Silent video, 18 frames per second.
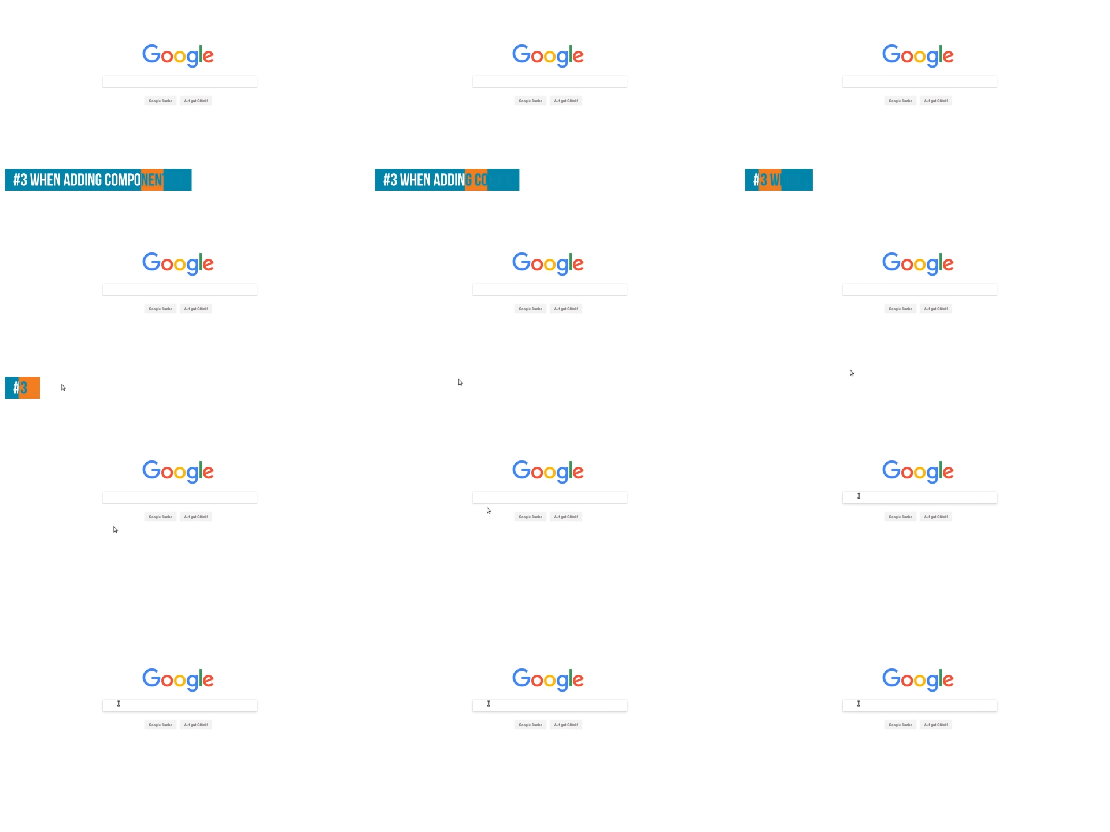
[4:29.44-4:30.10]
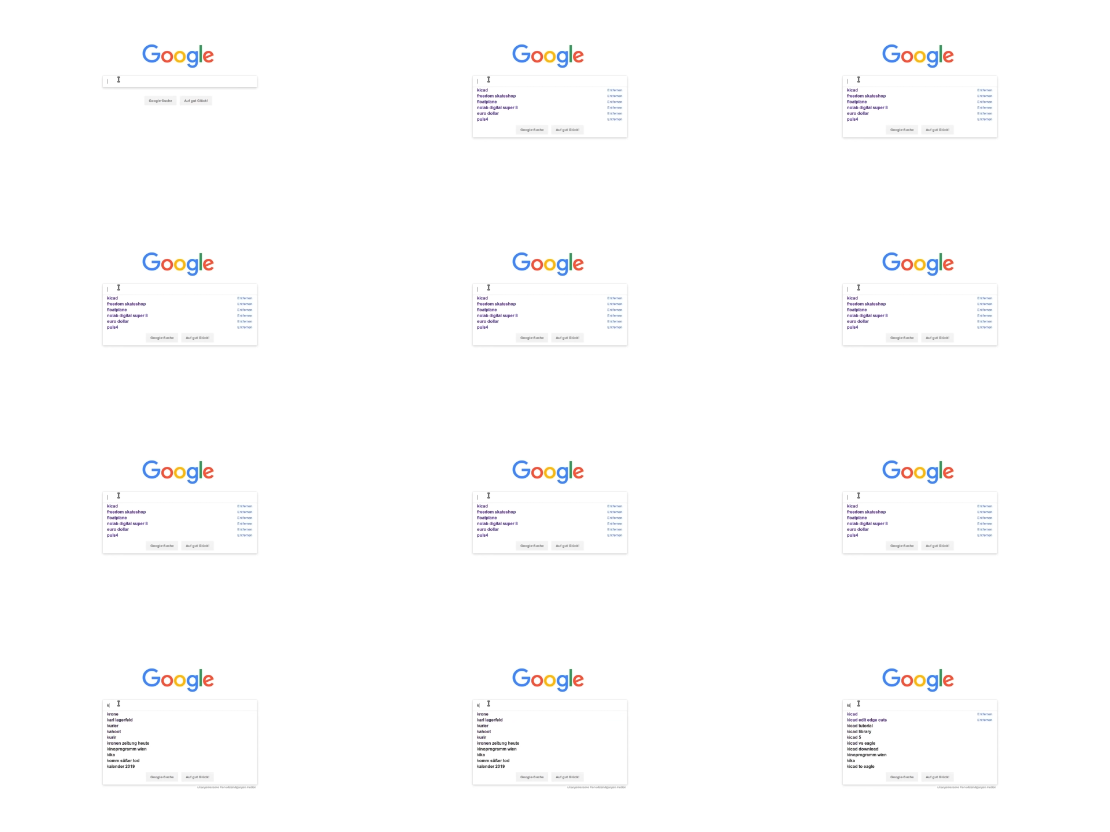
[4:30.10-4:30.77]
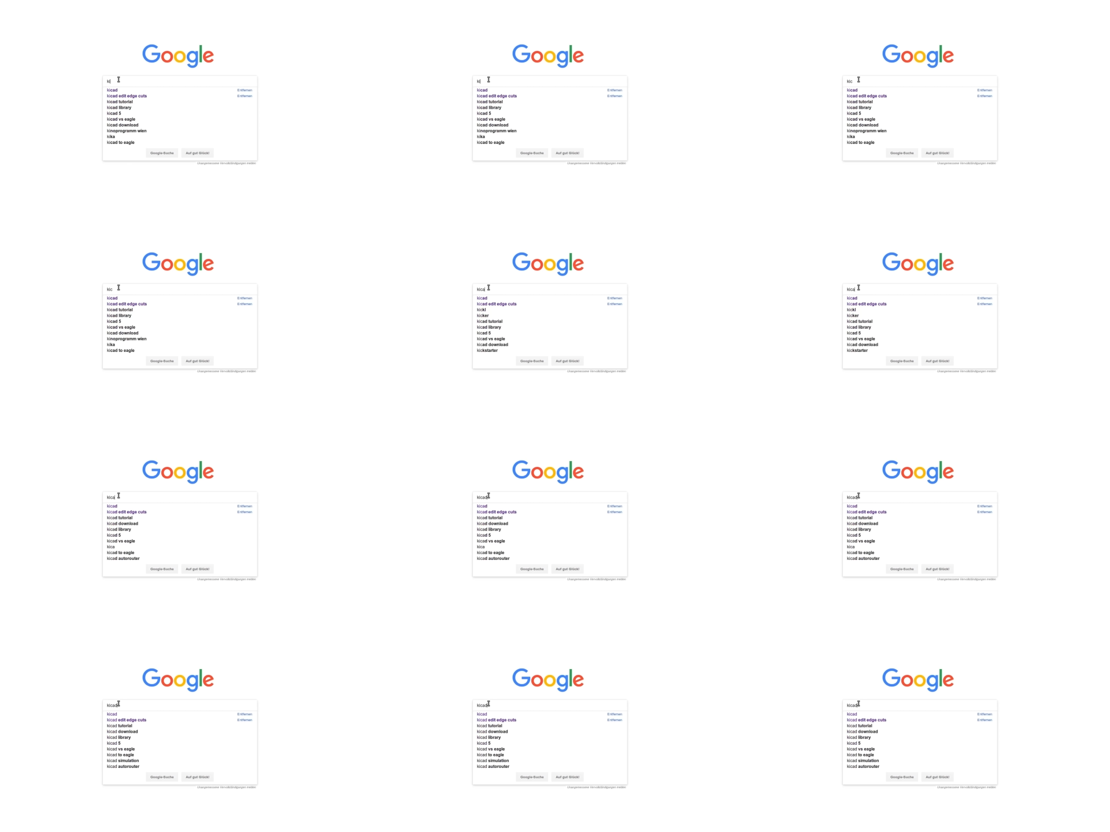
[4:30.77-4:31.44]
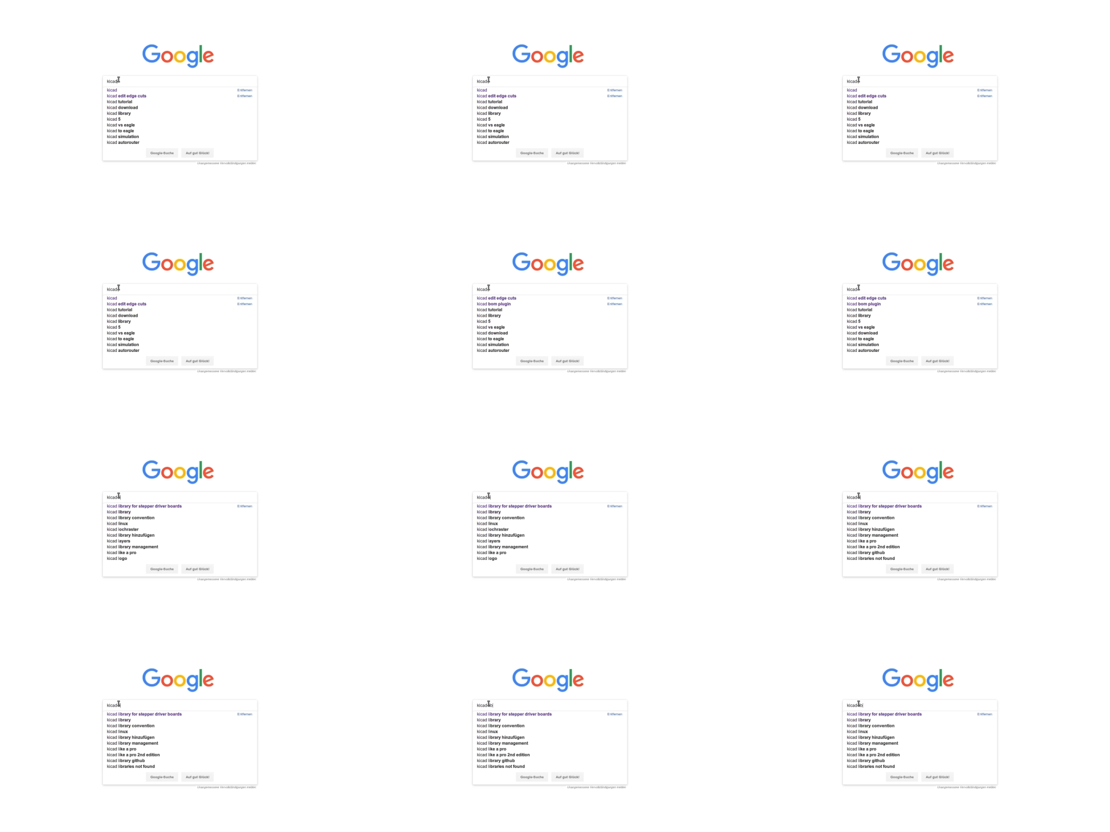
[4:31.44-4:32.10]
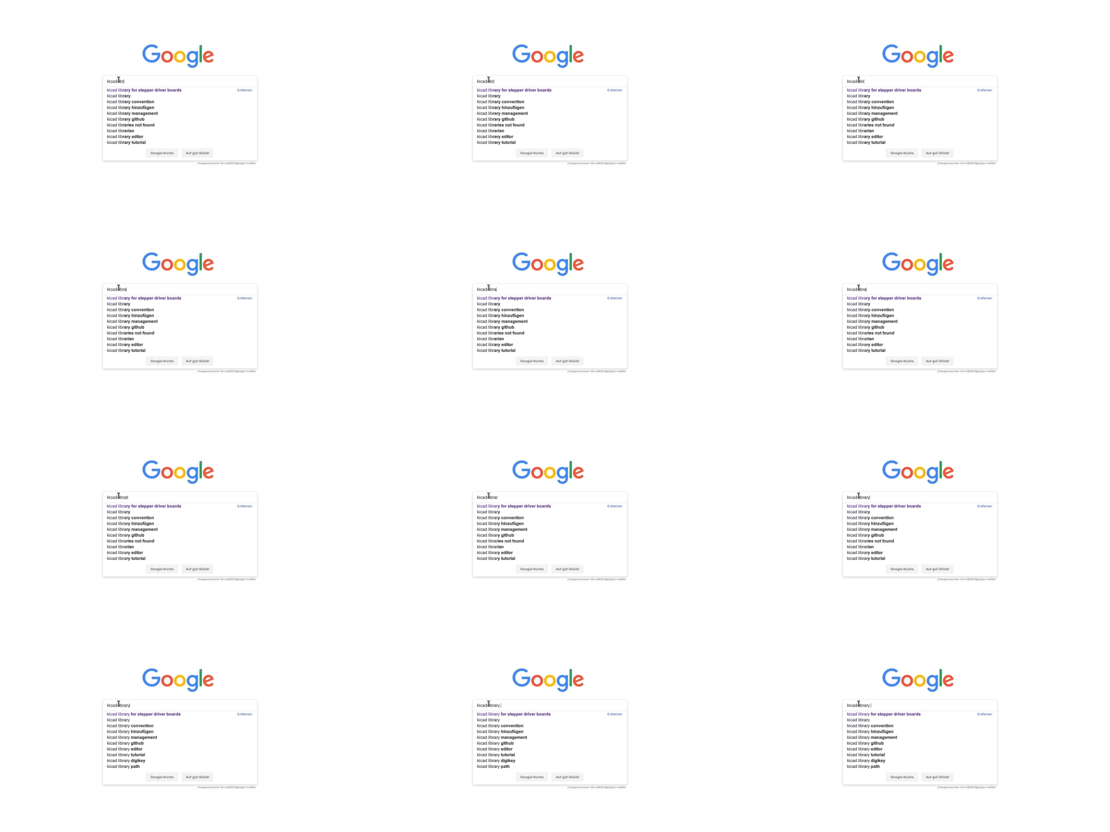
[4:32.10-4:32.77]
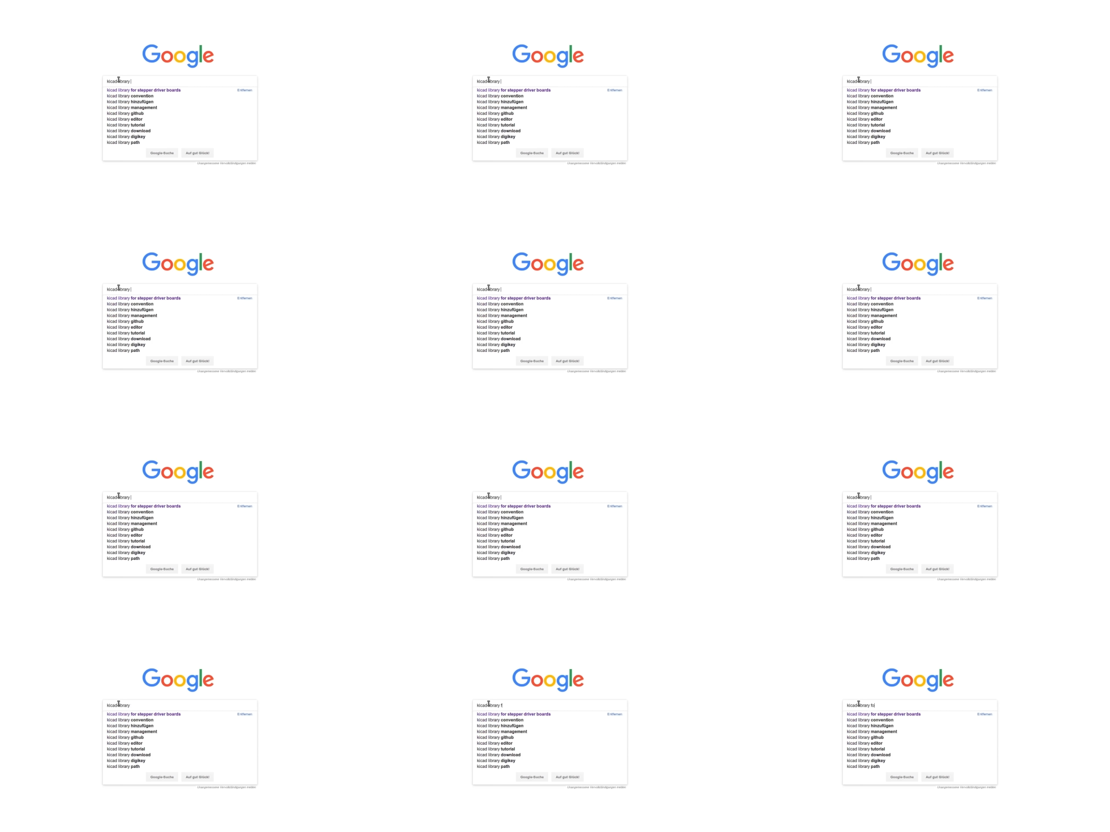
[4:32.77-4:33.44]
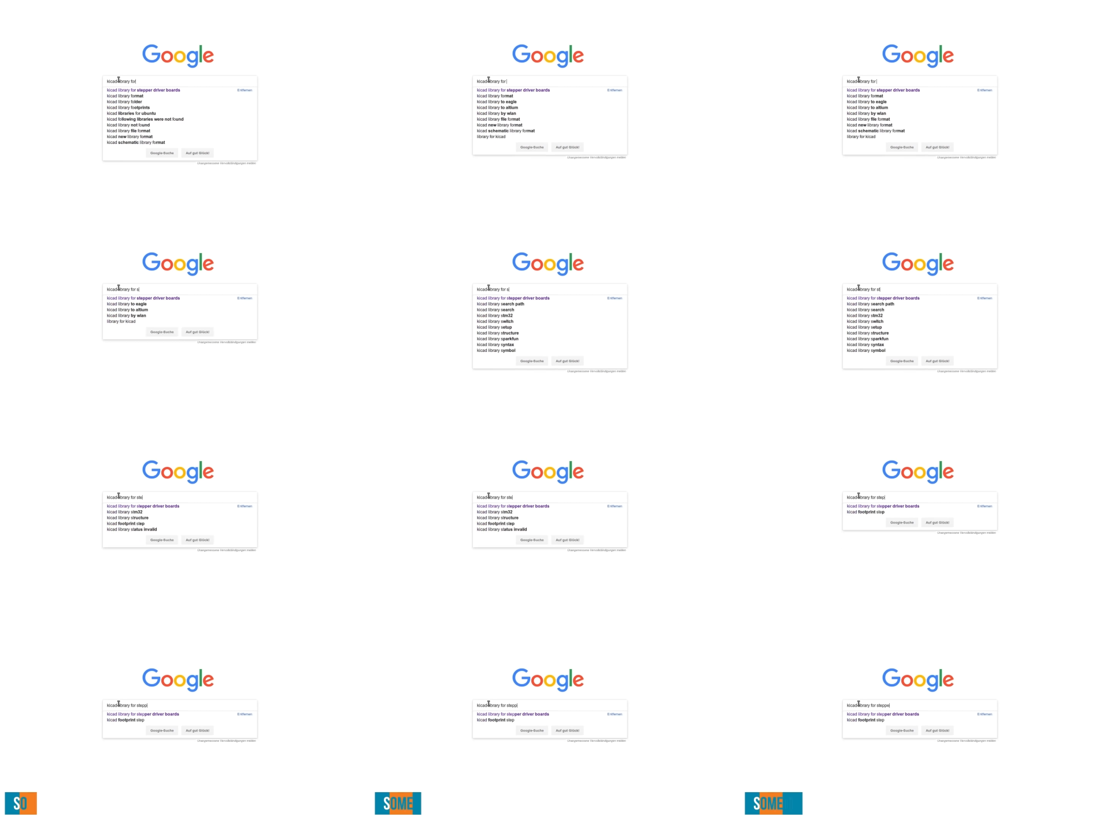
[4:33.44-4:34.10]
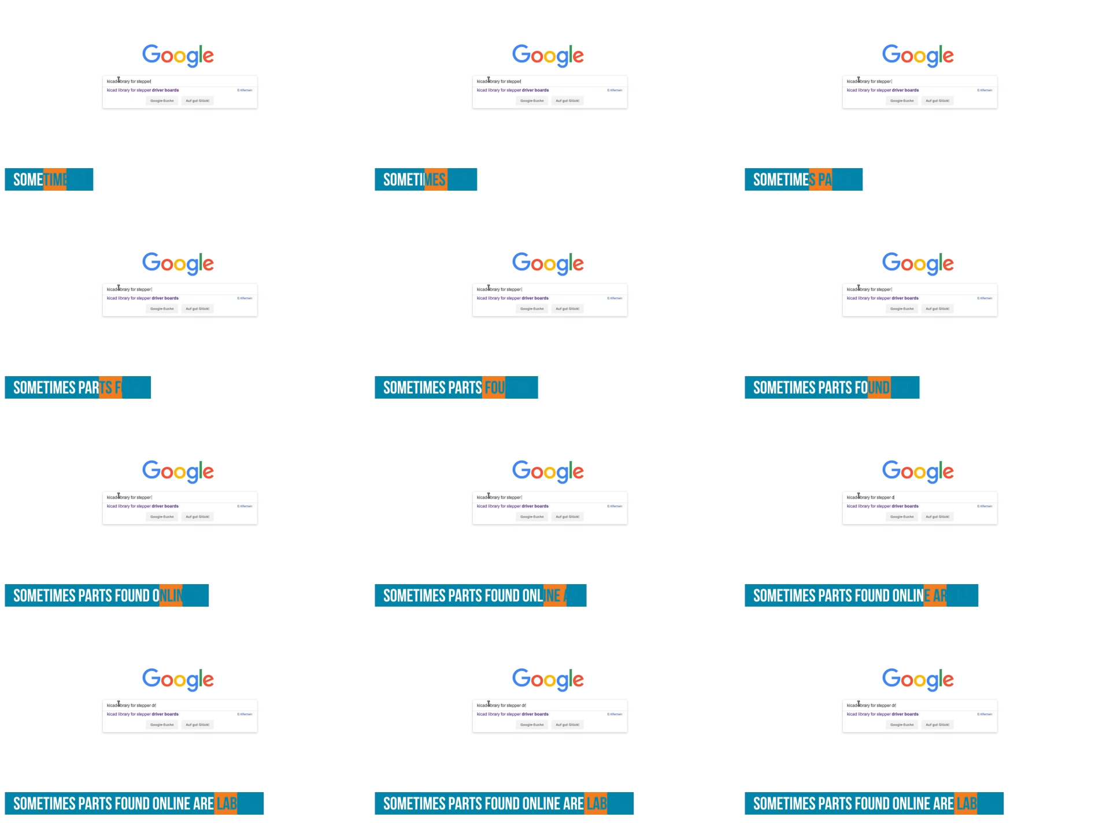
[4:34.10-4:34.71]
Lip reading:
[unreadable: no face in view]